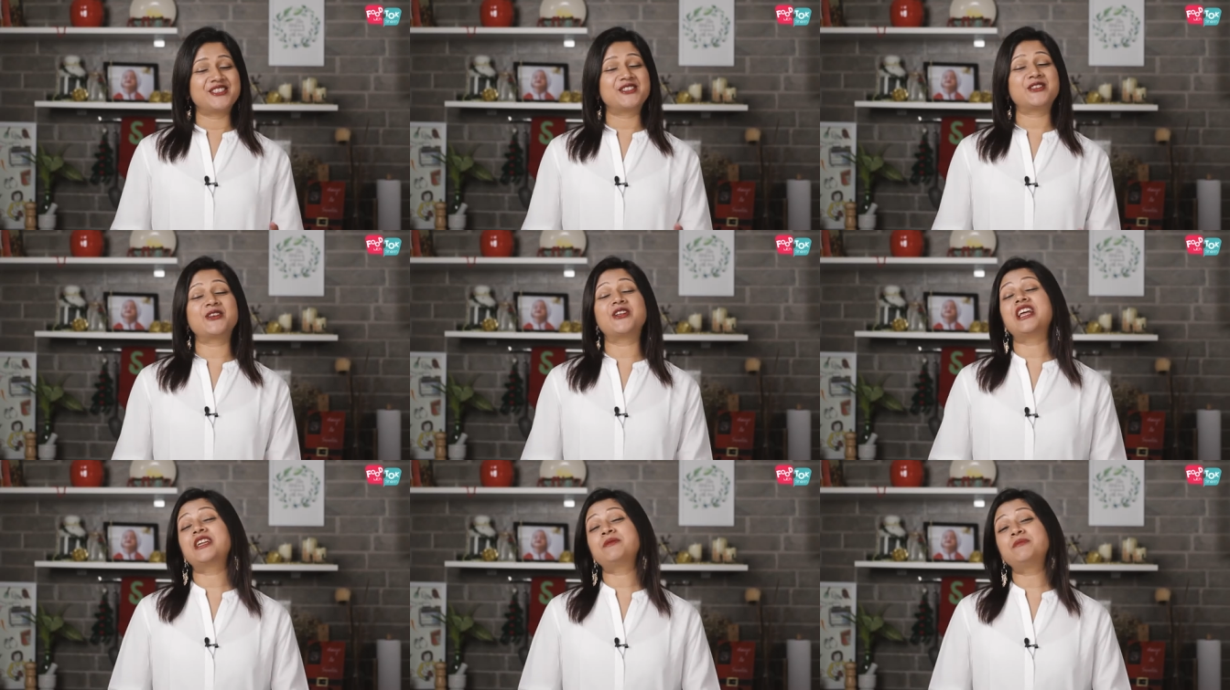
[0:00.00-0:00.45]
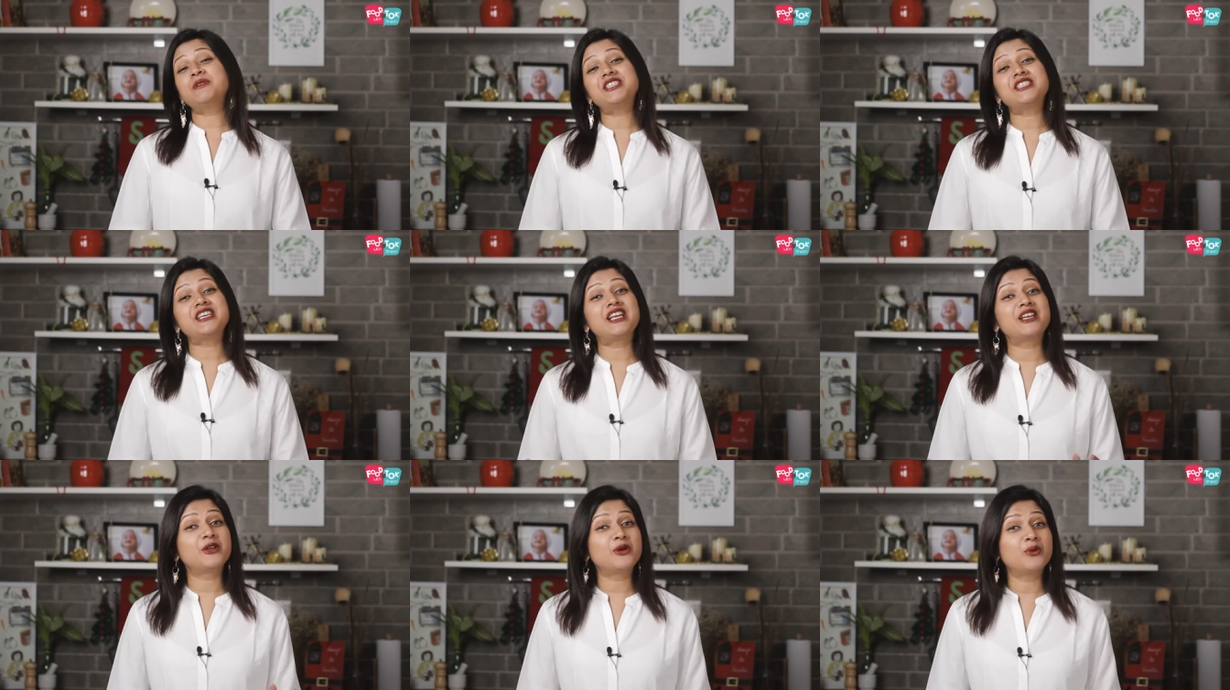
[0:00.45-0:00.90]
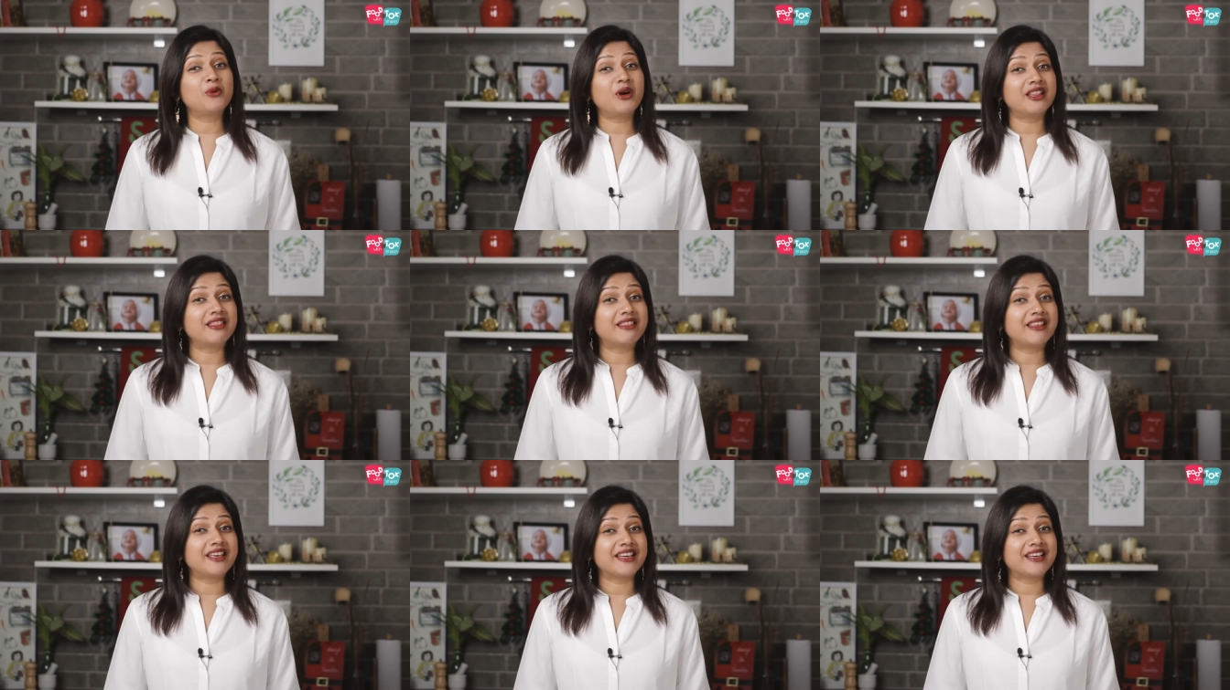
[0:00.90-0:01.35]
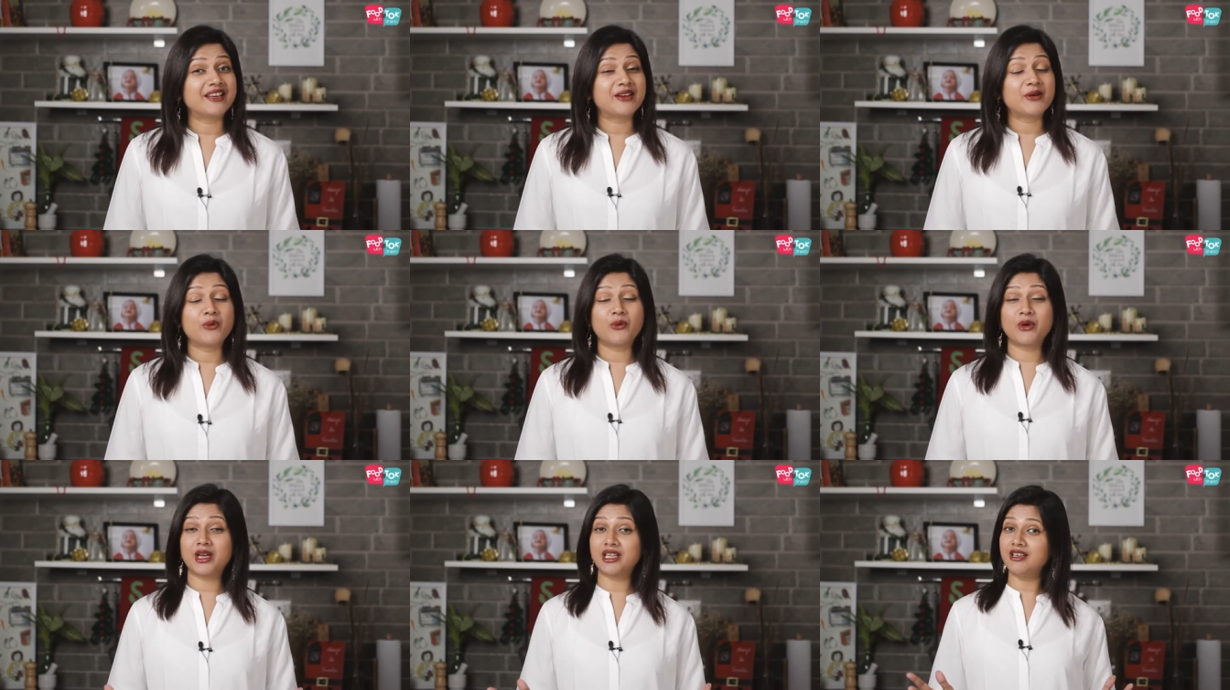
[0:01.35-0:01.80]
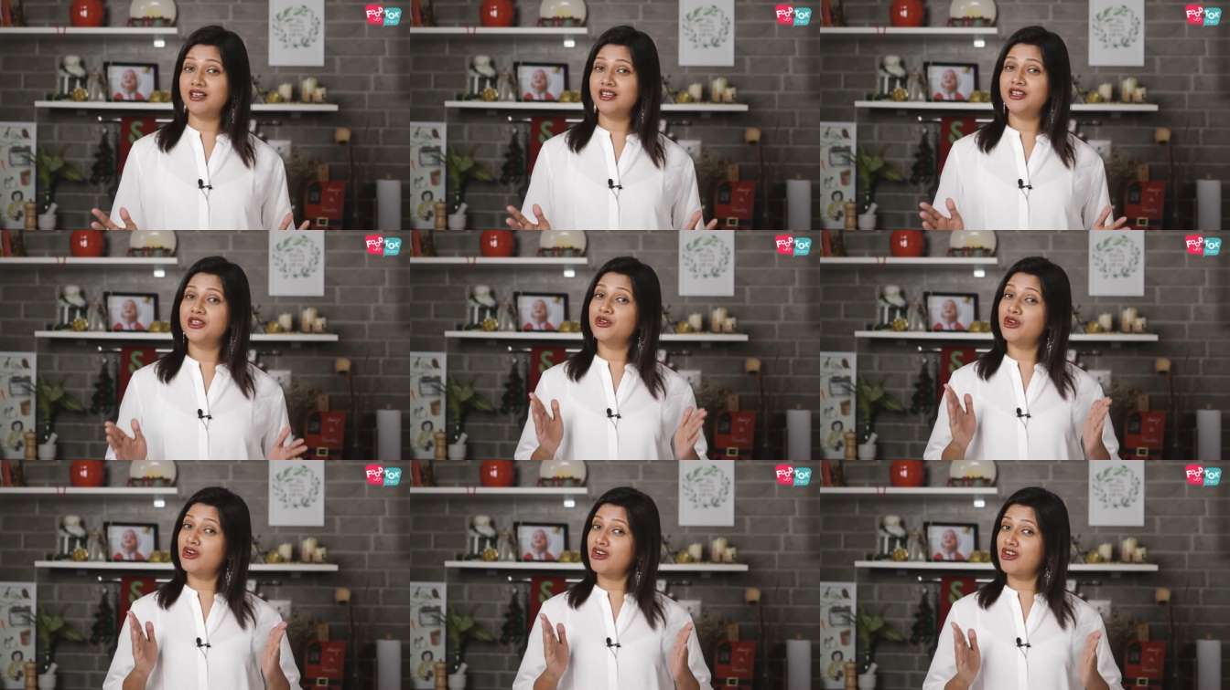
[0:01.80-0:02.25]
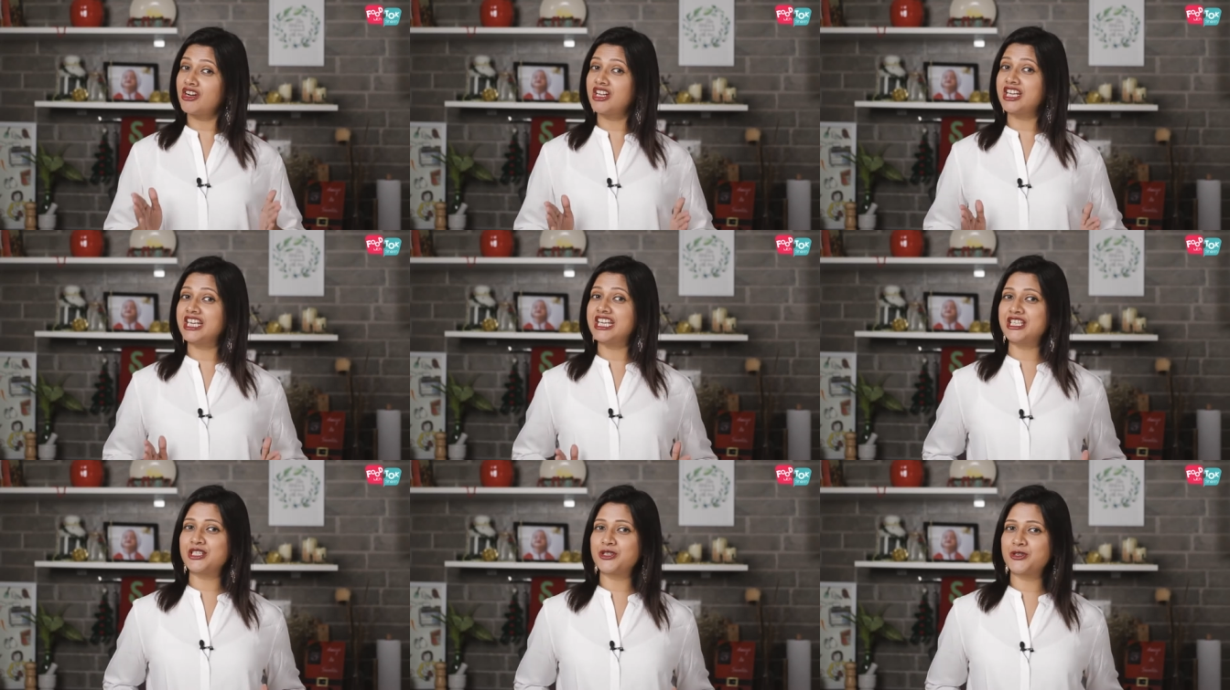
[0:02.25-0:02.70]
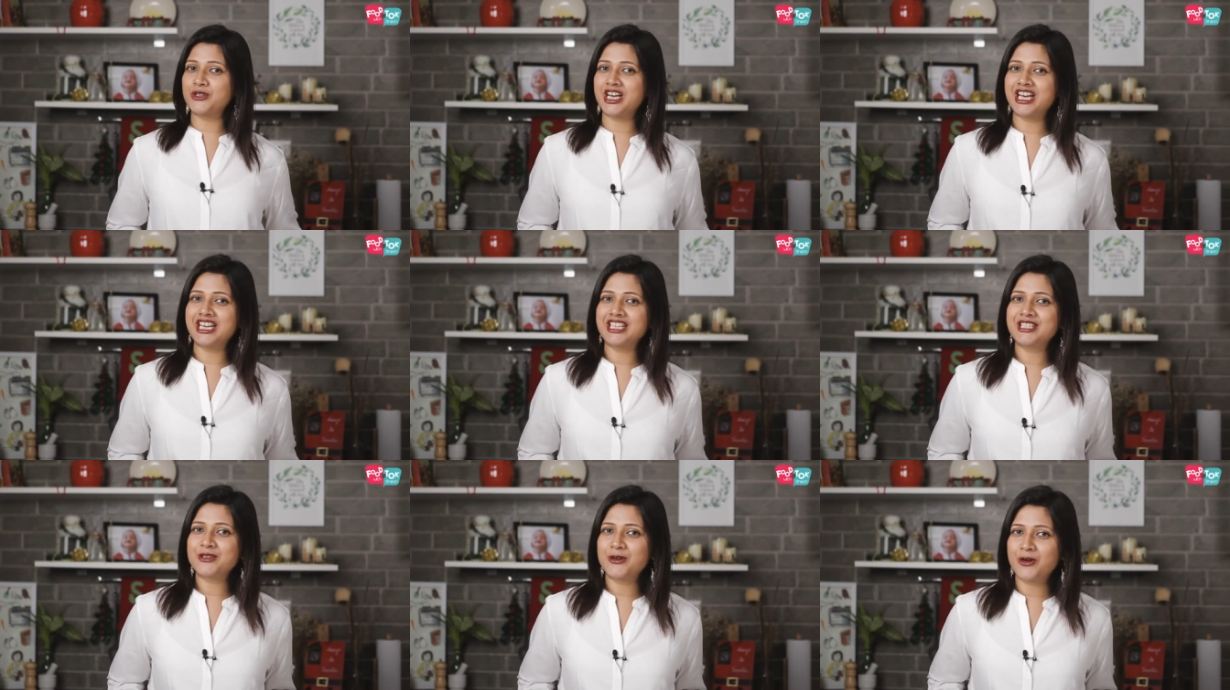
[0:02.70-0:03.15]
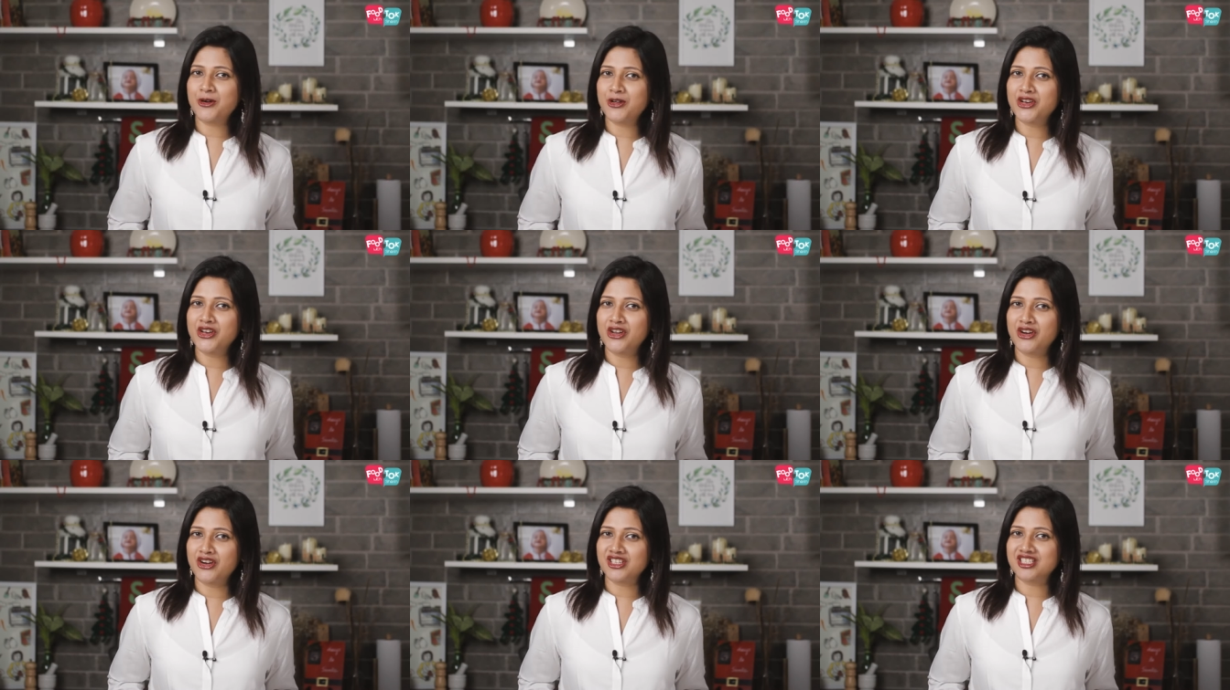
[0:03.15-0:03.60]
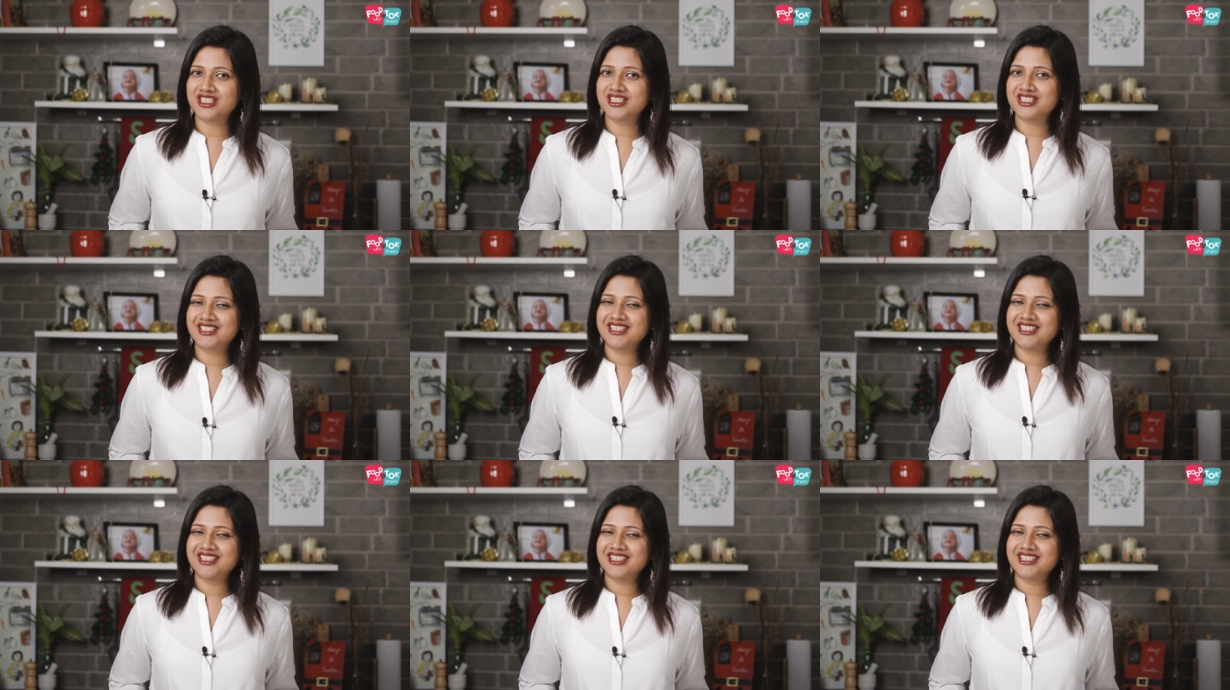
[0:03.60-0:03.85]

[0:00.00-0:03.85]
So, let me tell you one thing whether you're on a keto diet or not,